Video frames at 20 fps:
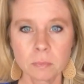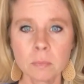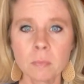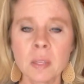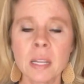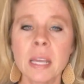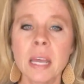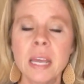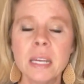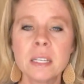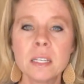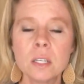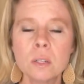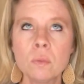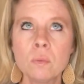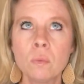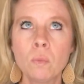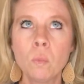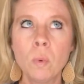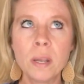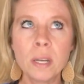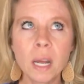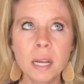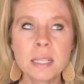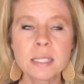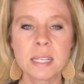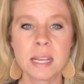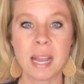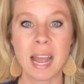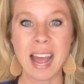And when I
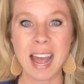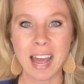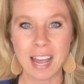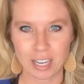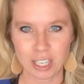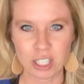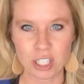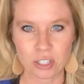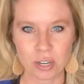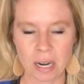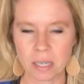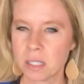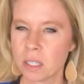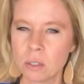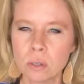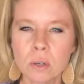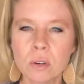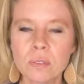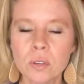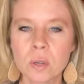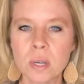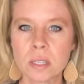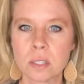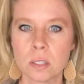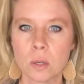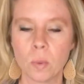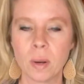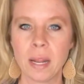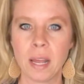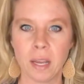say extract, I don't know if you guys know
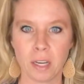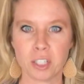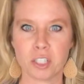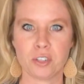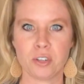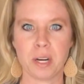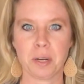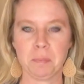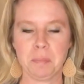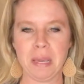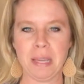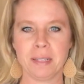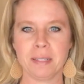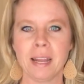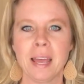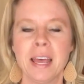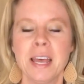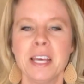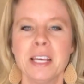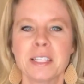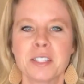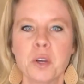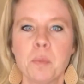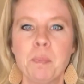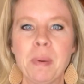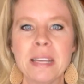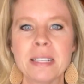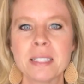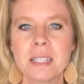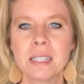what extract means. So
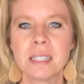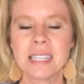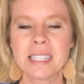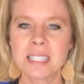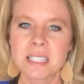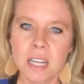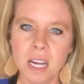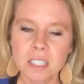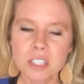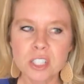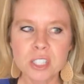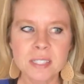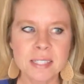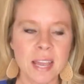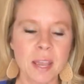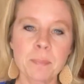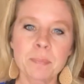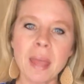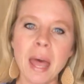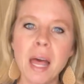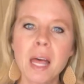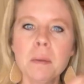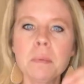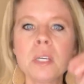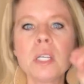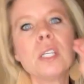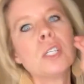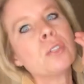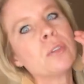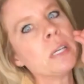basically, it's not just saying, I'm going
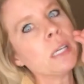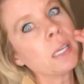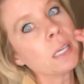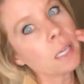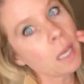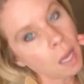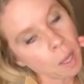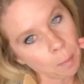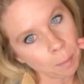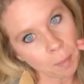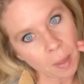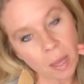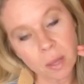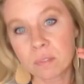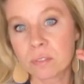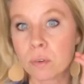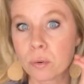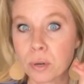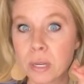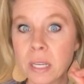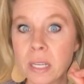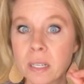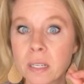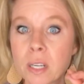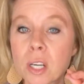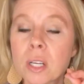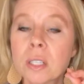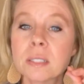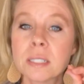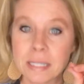to drink a cup of green
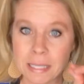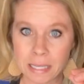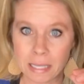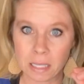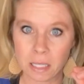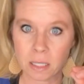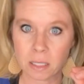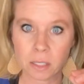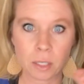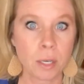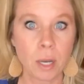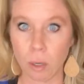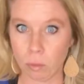tea. No.